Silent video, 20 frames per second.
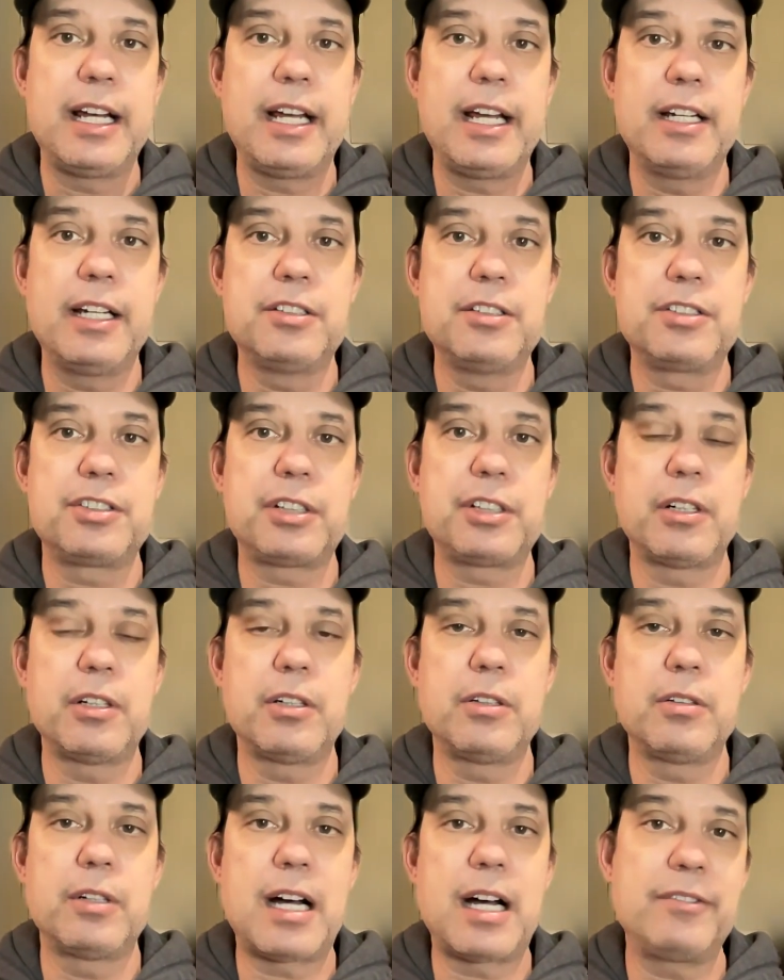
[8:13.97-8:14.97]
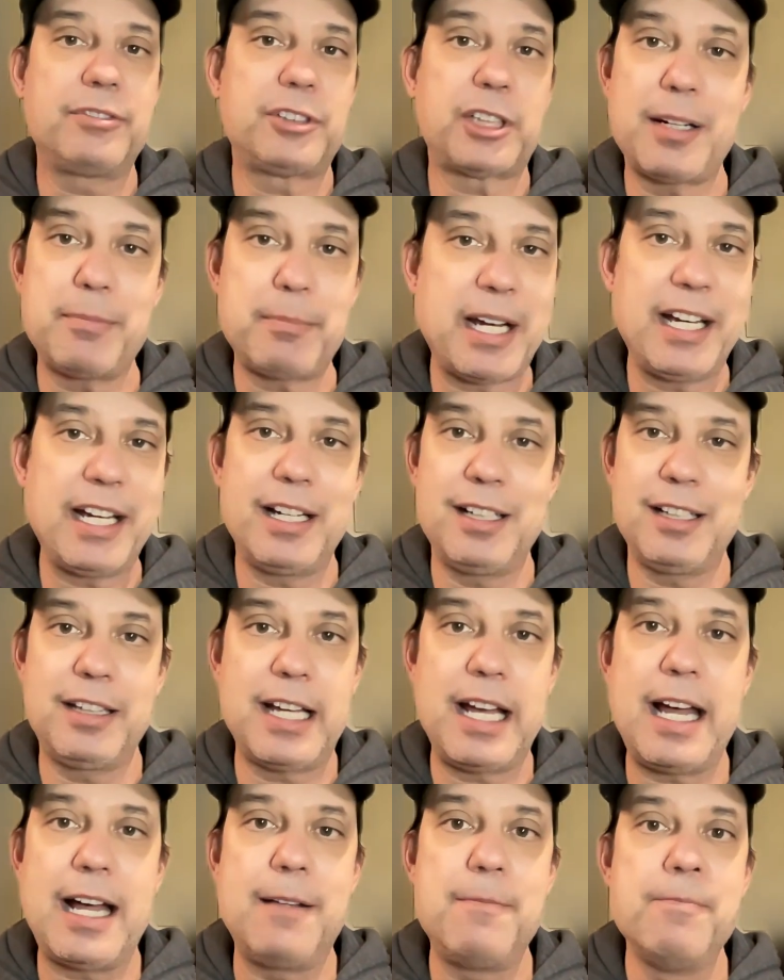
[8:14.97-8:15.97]
And so I've tried my hand at
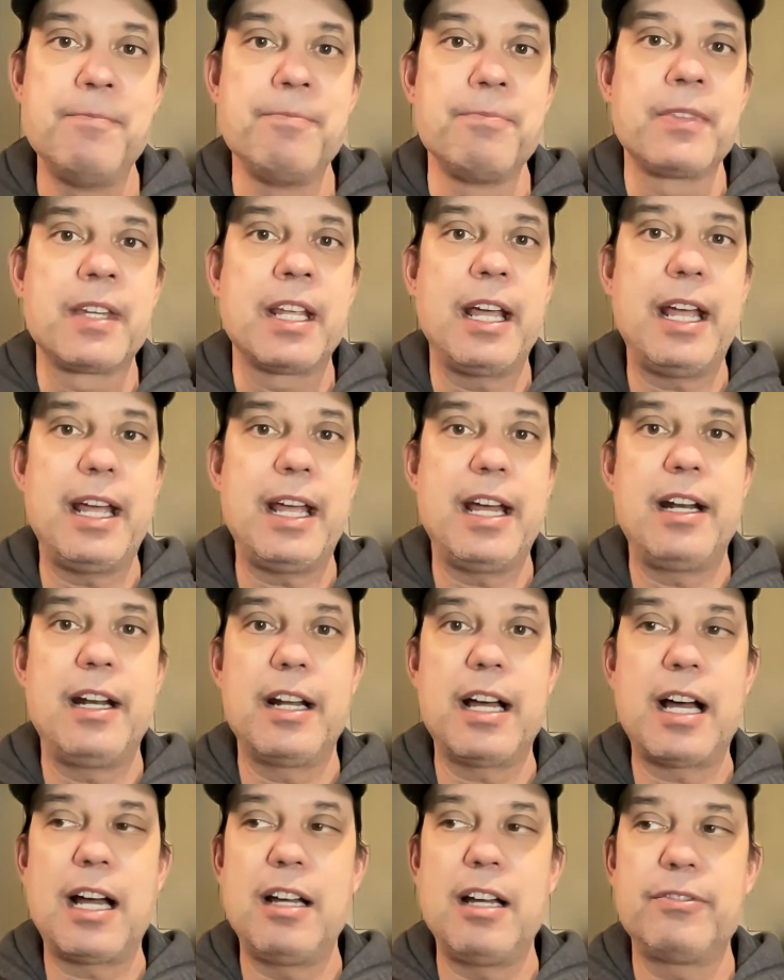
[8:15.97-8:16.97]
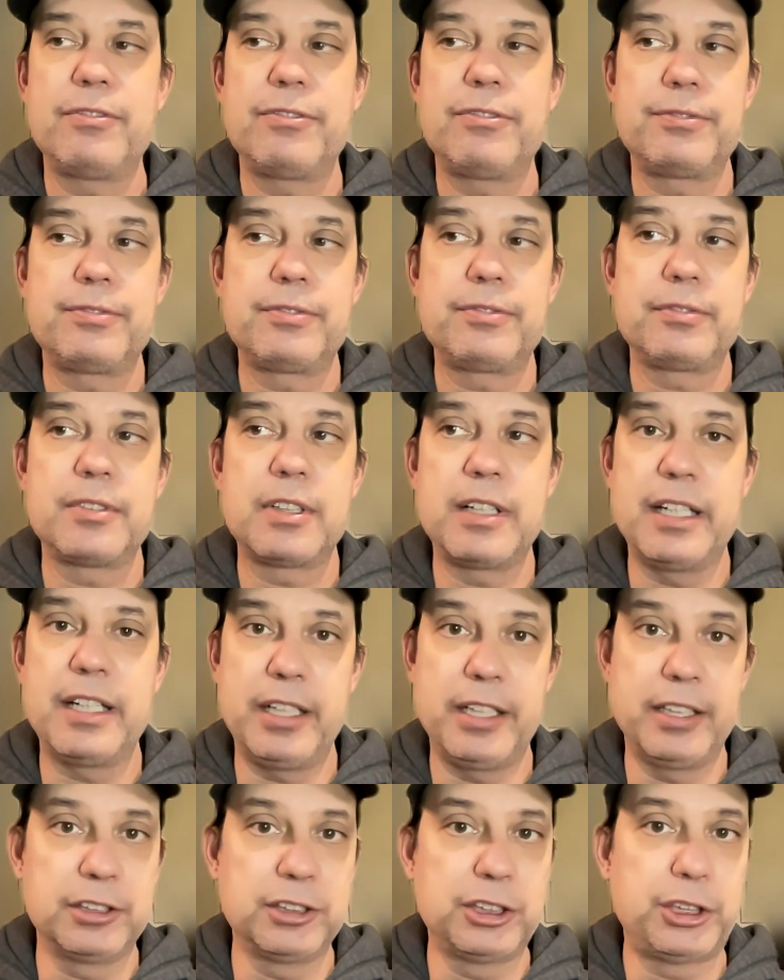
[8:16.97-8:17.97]
that, and I've
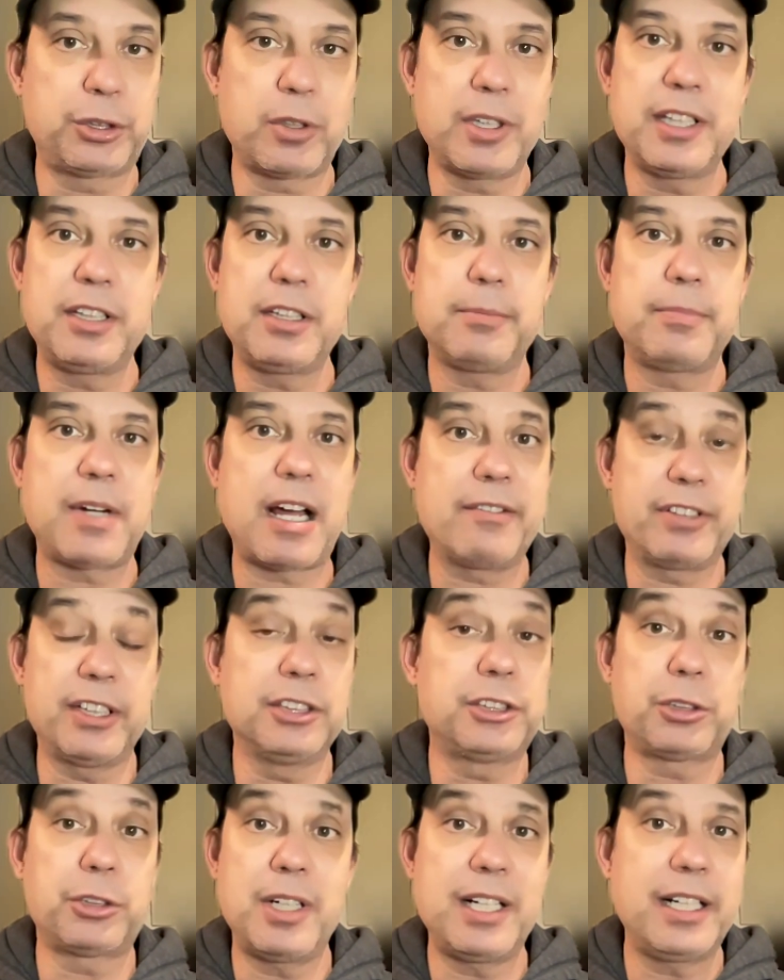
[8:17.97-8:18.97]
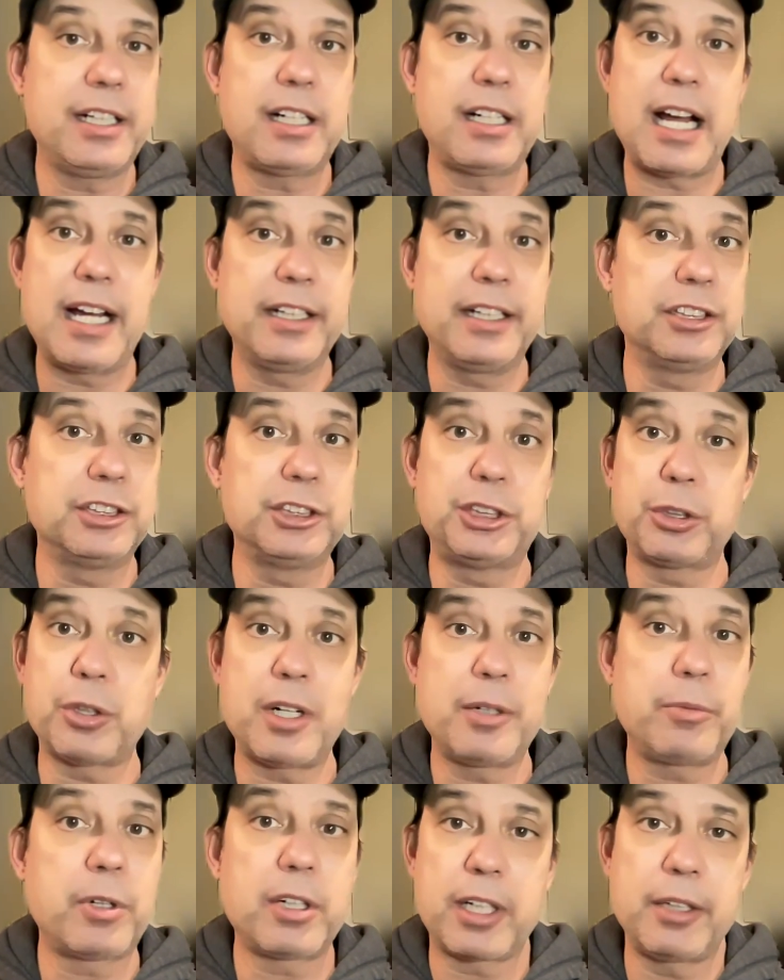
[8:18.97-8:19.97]
enjoyed it. I
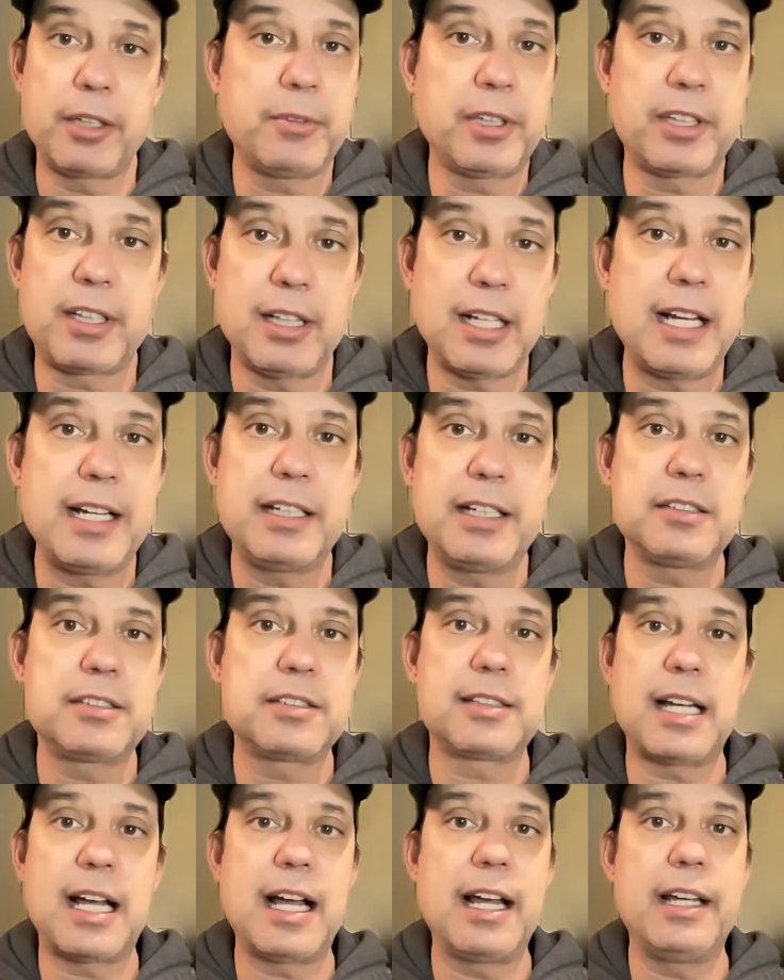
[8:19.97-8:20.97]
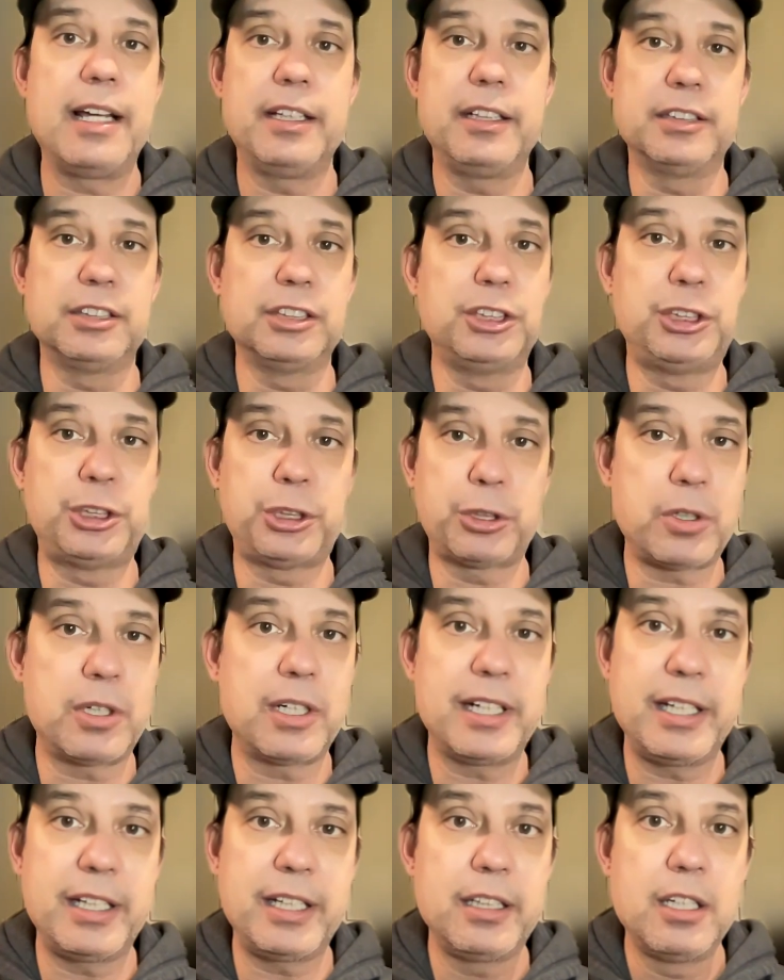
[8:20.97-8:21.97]
enjoy working with clients. I
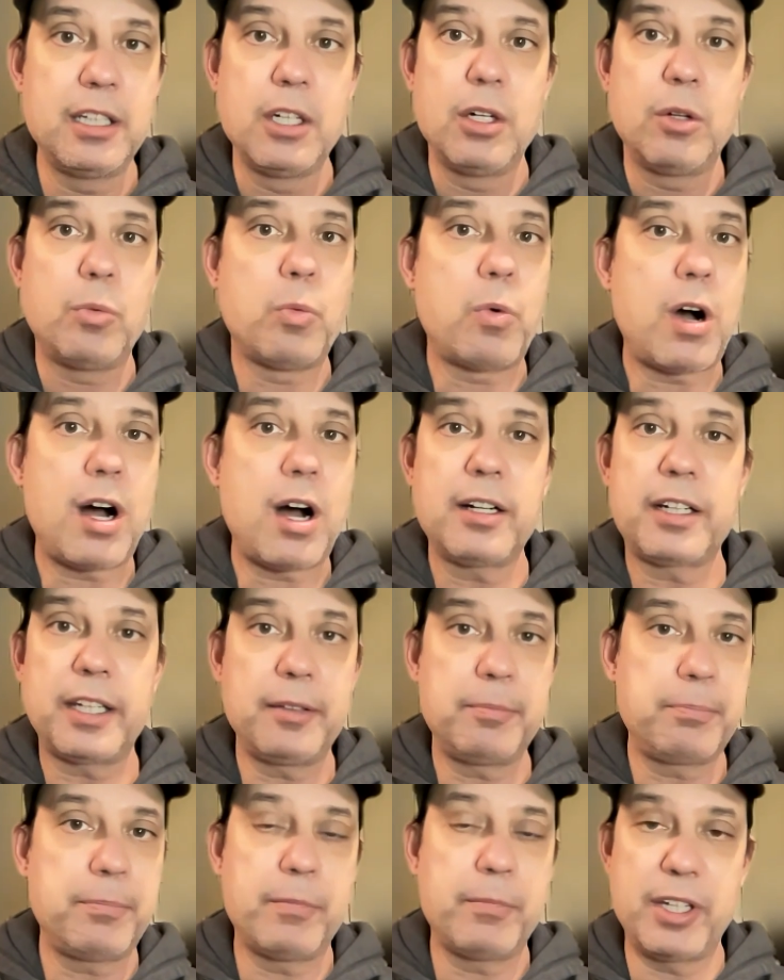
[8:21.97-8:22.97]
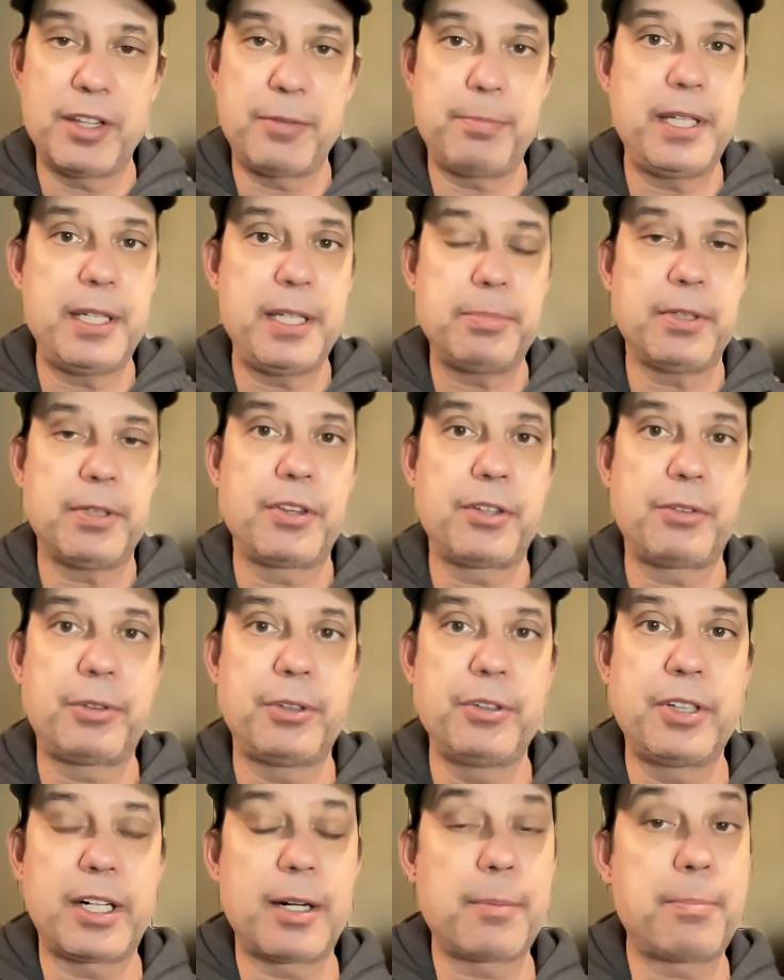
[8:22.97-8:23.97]
enjoy walking with people
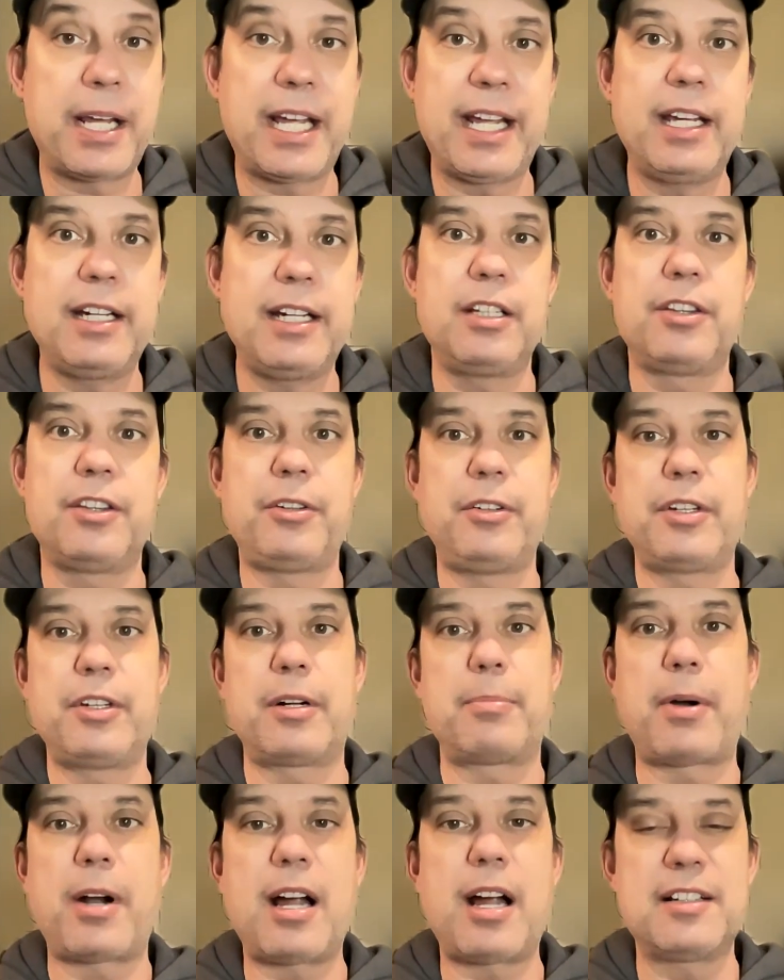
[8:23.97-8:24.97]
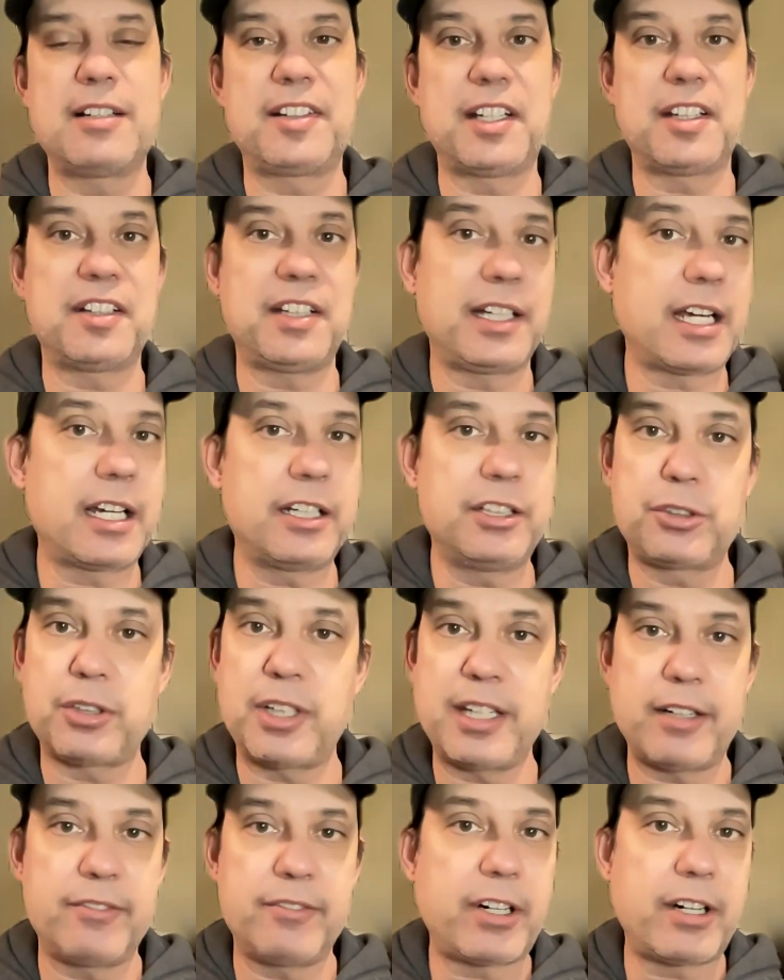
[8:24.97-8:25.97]
through their pain and through their processing. I
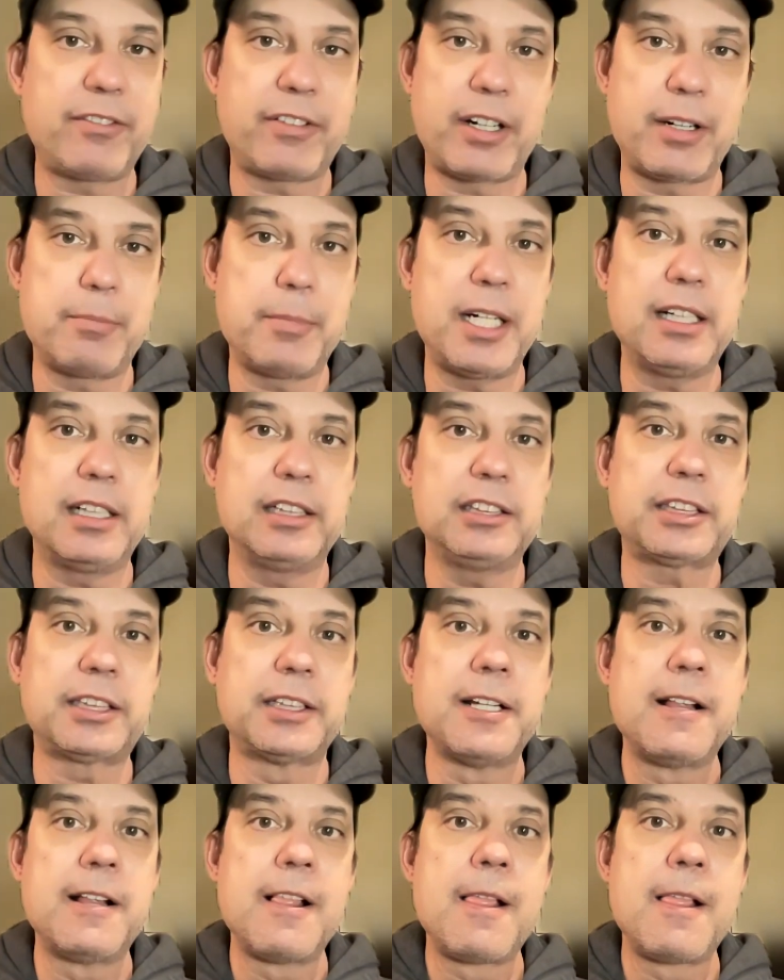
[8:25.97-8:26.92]
enjoy that very, very much.